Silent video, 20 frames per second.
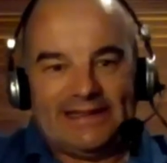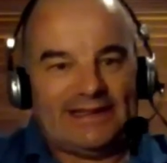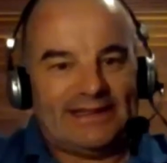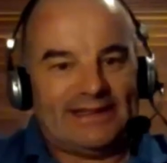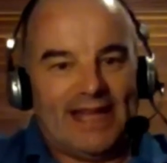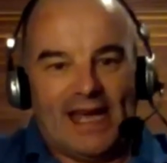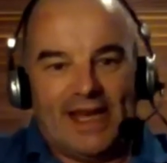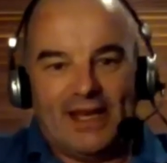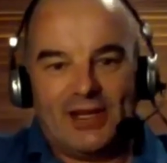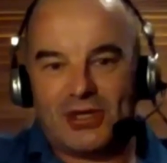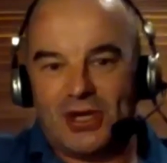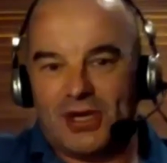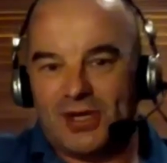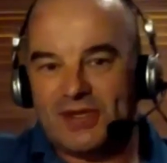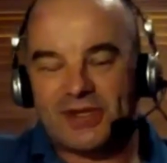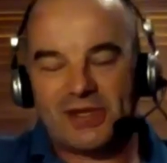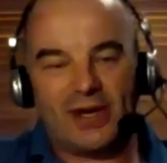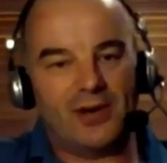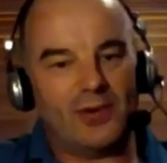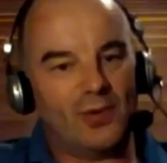they just
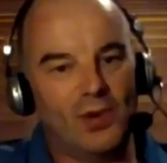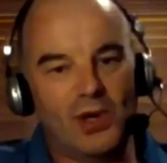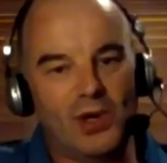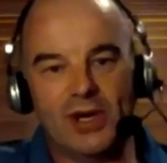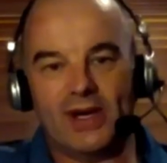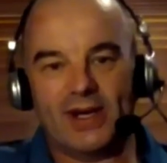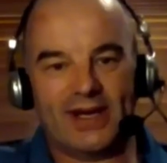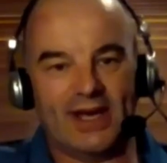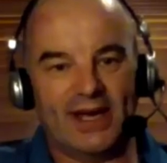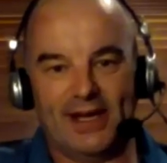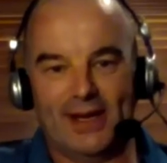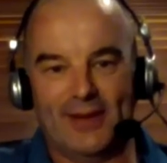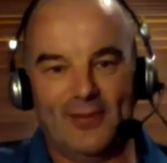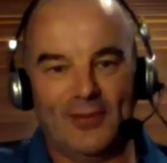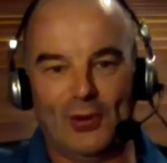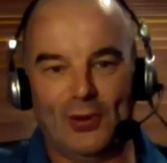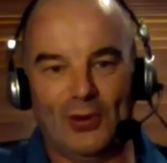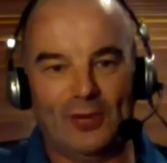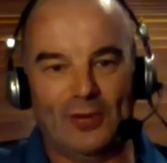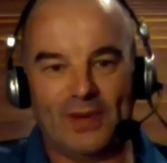don't work
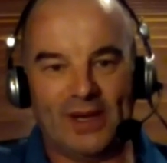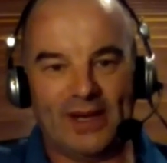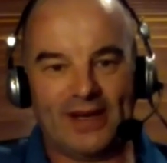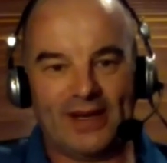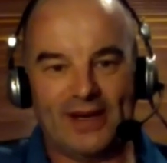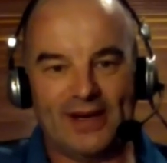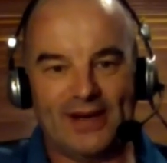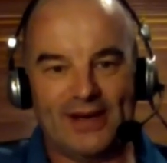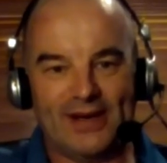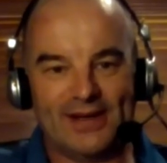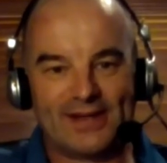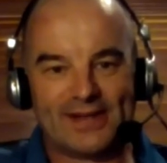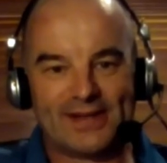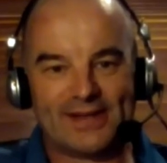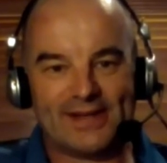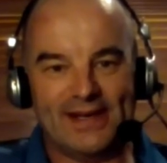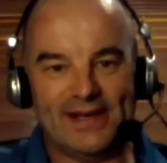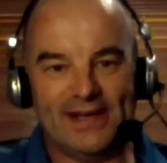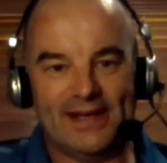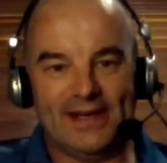anymore because
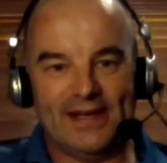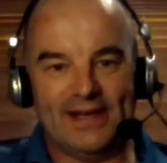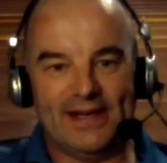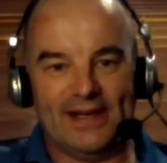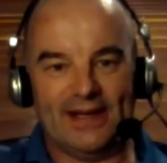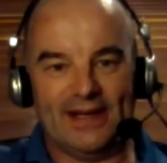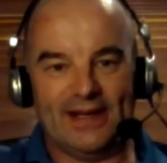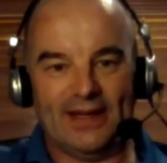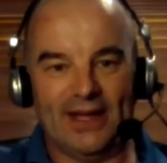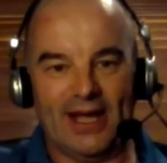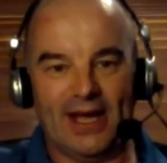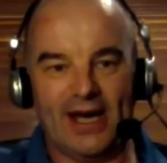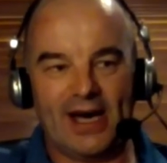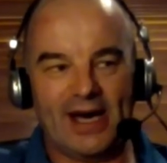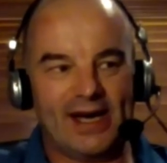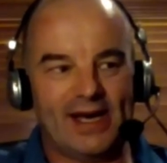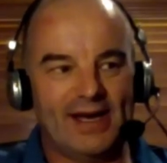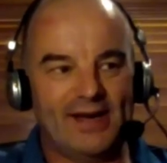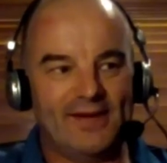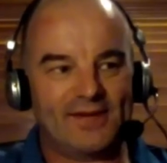
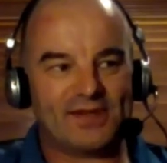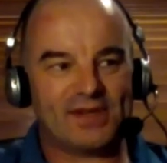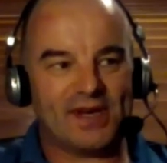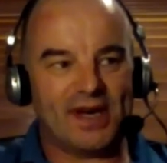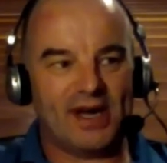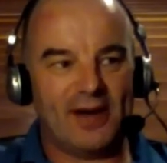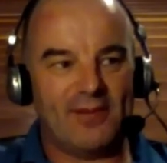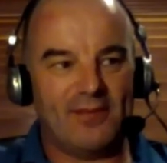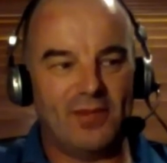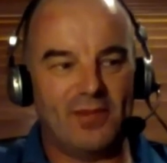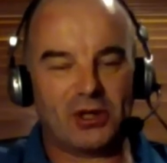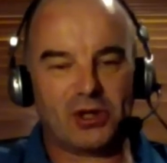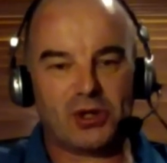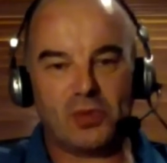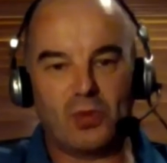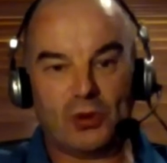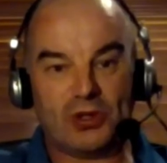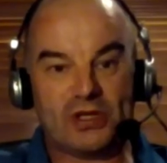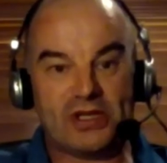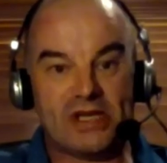lives are much
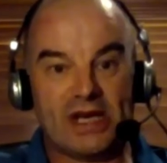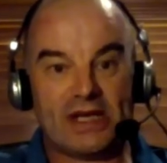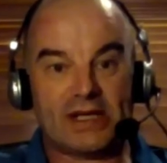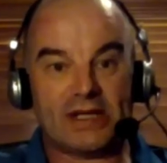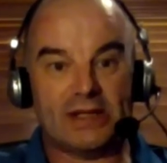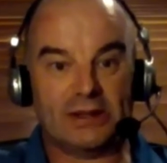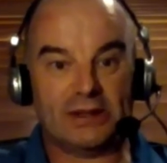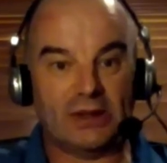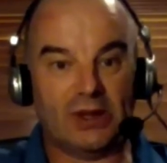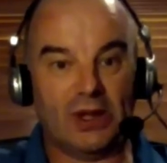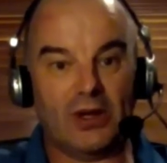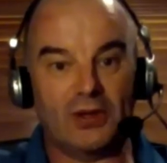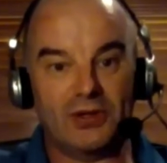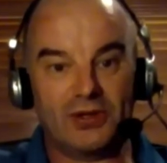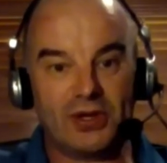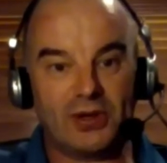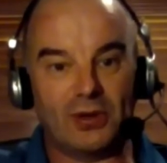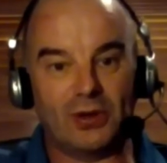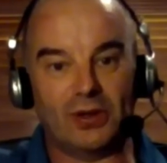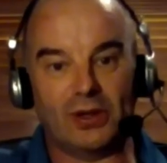more
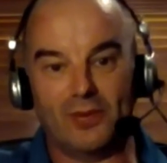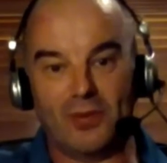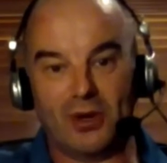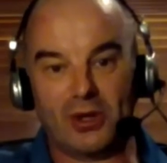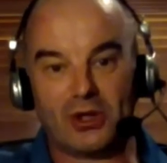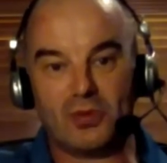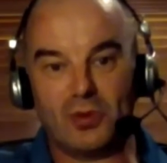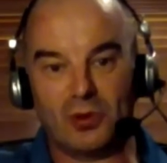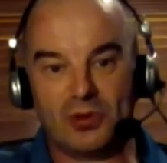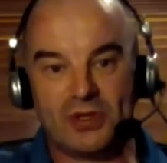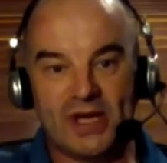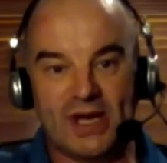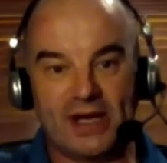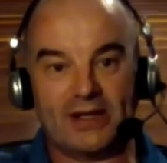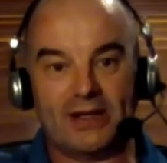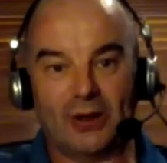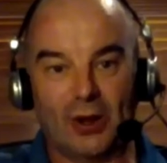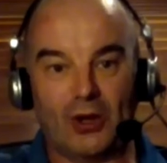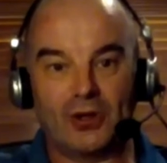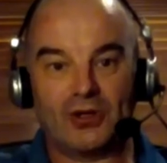technological and much more
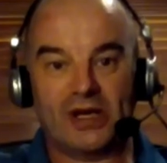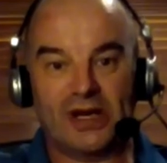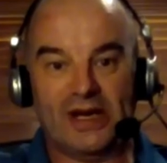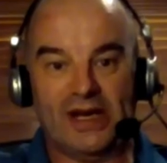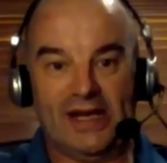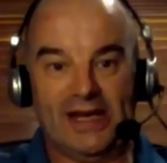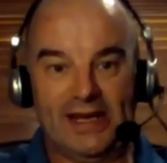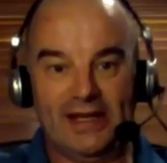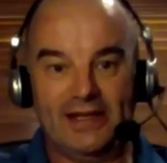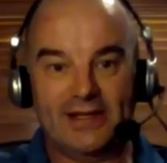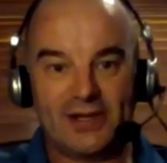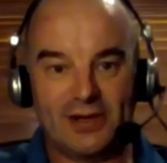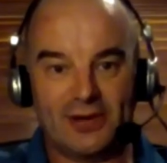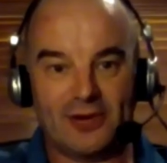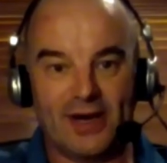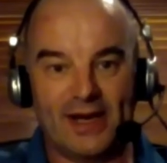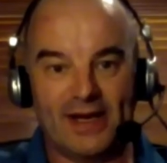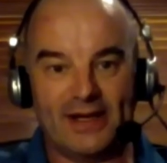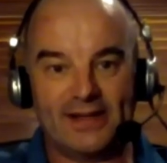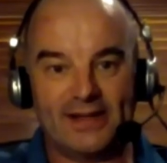technologically
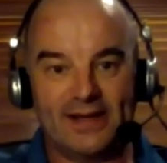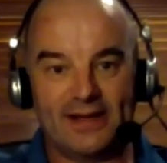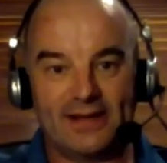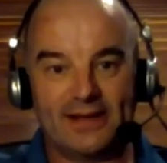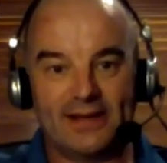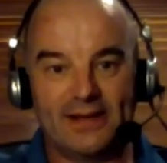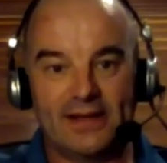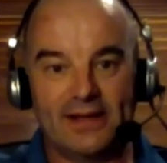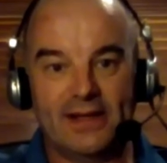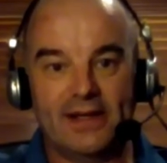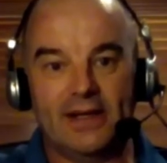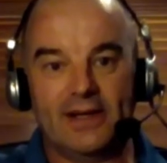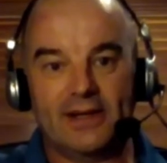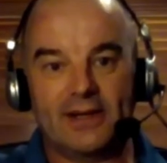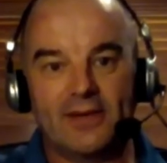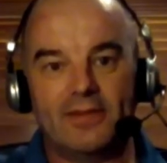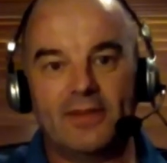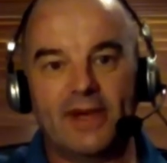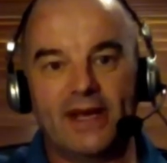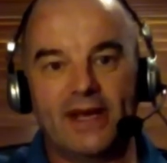integrated.
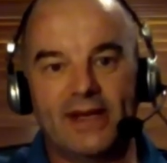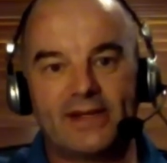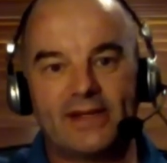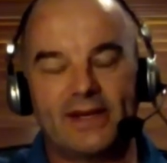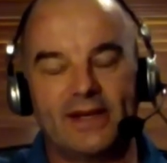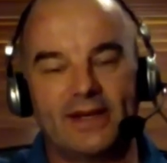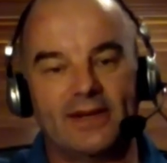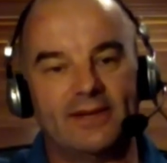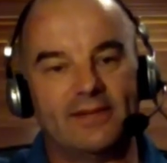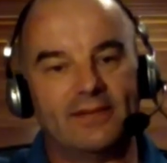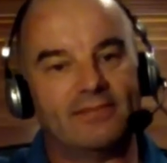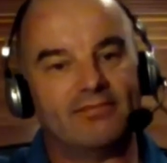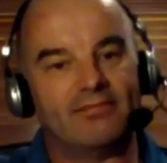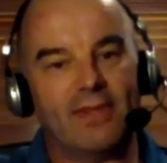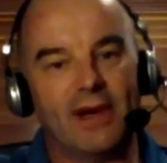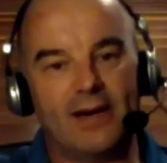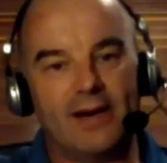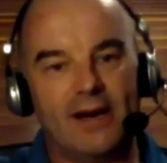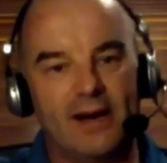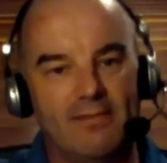That makes it
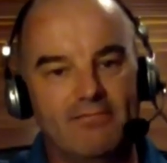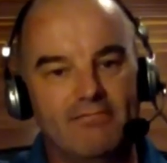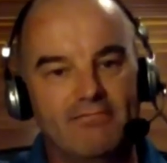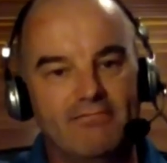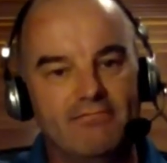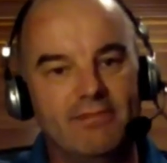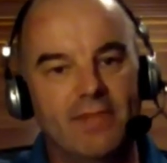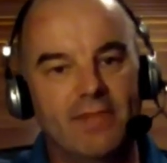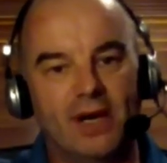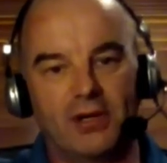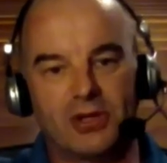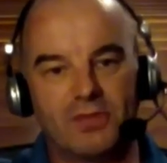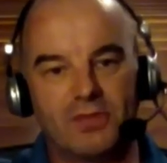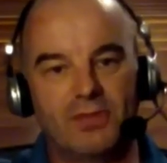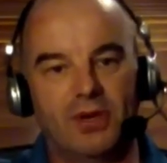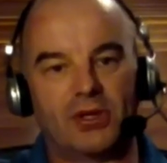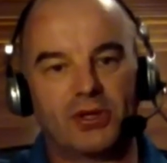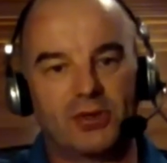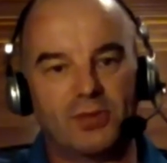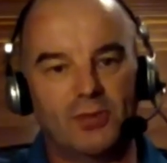a much,
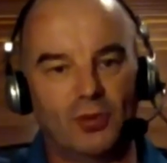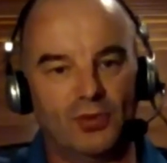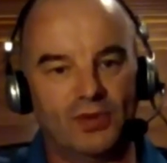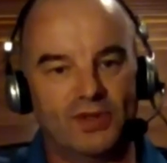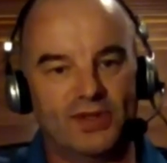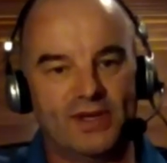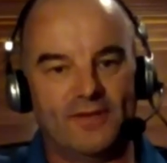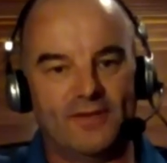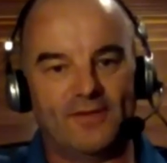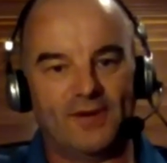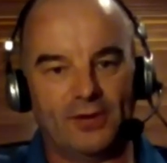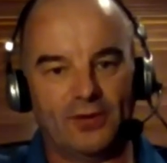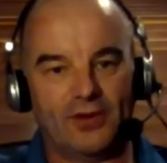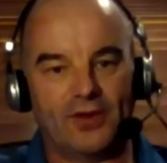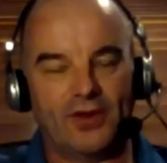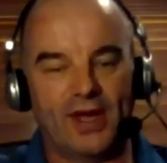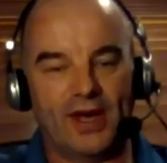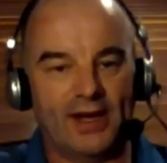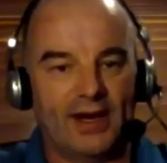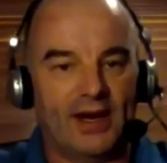much more difficult
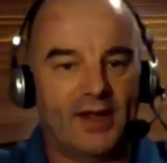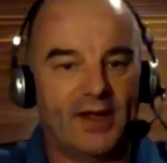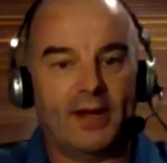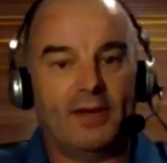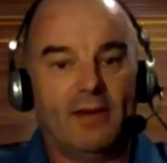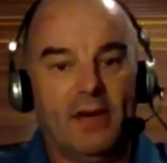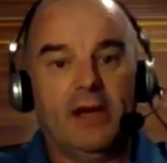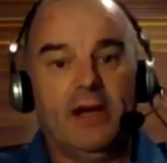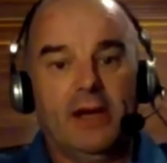thing. And I think